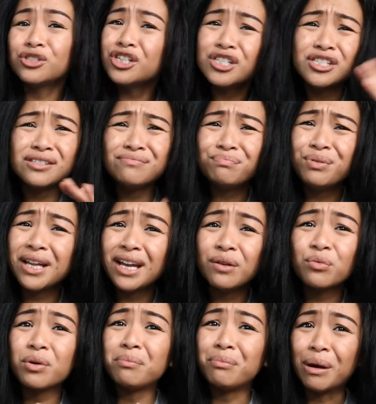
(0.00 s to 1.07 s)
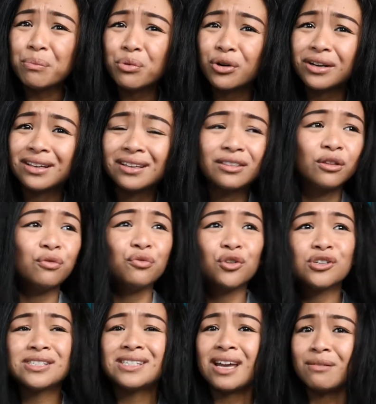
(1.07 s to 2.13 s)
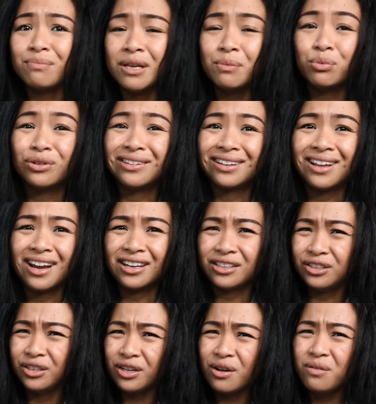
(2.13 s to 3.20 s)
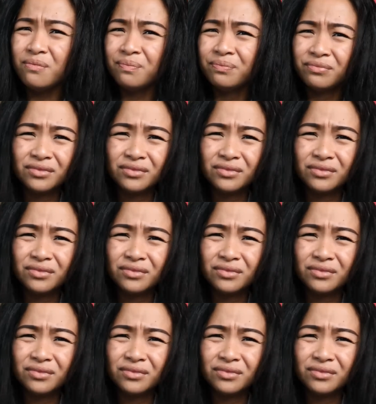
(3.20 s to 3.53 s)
just plain remembering the first 10 people in line, you know?